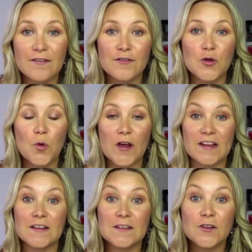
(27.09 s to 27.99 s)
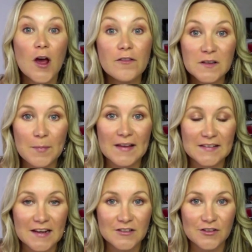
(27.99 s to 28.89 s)
if you work in a
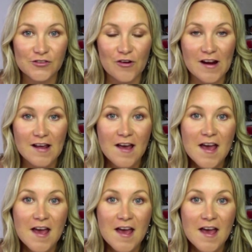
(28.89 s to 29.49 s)
service-based industry,